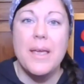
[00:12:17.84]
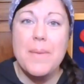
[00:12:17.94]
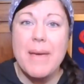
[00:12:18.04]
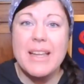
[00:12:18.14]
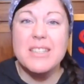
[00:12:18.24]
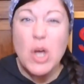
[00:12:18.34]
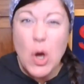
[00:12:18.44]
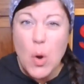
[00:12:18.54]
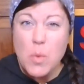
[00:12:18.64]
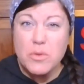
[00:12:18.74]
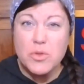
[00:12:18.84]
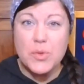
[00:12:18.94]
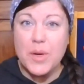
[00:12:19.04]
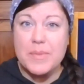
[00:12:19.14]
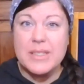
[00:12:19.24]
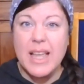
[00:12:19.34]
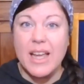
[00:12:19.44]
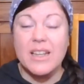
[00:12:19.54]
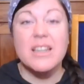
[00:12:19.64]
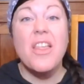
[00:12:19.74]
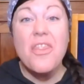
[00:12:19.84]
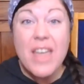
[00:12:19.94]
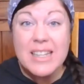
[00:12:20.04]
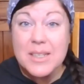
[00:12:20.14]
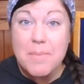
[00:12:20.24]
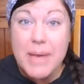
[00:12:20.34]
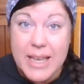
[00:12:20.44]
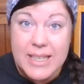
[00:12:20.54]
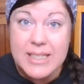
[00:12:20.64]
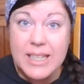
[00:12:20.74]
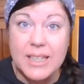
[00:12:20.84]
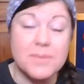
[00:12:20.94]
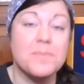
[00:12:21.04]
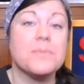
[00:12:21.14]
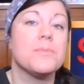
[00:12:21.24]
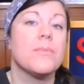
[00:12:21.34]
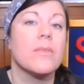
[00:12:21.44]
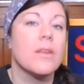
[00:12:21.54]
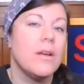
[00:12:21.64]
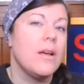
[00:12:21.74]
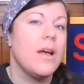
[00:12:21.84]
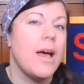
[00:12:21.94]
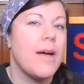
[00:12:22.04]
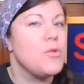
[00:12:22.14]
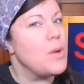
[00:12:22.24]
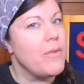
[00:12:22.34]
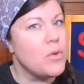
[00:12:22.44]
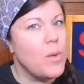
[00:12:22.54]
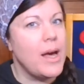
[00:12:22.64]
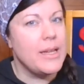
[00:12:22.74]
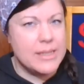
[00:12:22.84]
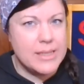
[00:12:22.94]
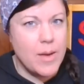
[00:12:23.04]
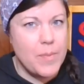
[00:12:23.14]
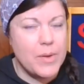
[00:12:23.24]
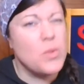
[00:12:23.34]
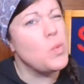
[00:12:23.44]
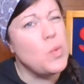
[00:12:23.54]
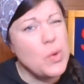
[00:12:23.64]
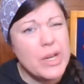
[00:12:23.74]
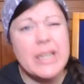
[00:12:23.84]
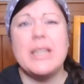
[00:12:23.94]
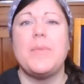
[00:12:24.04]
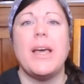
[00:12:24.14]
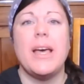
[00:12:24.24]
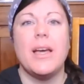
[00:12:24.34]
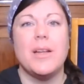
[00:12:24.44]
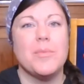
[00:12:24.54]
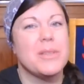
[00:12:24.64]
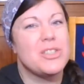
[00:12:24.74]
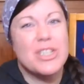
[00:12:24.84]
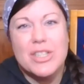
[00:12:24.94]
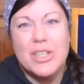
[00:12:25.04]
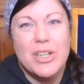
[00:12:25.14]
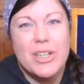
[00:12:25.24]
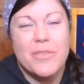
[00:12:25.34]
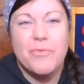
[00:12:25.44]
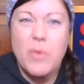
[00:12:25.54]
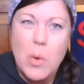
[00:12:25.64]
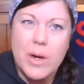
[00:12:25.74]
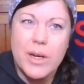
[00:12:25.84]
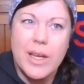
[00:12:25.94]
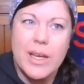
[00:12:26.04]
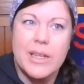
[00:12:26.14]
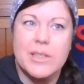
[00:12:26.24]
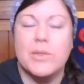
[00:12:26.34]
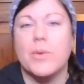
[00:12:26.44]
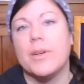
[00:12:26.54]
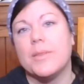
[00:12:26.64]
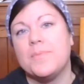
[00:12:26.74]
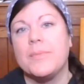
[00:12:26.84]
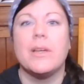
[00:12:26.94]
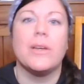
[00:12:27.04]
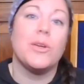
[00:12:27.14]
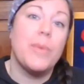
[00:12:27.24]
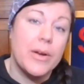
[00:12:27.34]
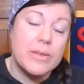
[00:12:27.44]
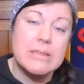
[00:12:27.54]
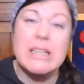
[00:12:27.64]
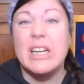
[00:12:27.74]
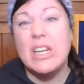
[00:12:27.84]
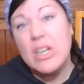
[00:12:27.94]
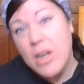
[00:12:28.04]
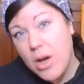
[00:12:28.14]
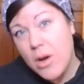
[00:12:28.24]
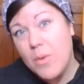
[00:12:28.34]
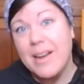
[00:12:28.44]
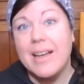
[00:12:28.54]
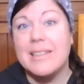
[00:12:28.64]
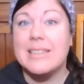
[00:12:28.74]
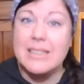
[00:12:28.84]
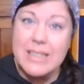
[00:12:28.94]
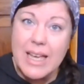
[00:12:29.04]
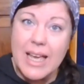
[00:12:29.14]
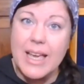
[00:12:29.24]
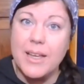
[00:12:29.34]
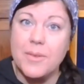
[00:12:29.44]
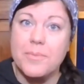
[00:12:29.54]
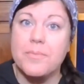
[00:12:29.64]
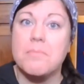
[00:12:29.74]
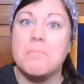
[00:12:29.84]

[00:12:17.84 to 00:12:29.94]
He made his own drum set. That's amazing. Have you ever wanted something really bad, but just couldn't afford it, or your parents said, no, not today?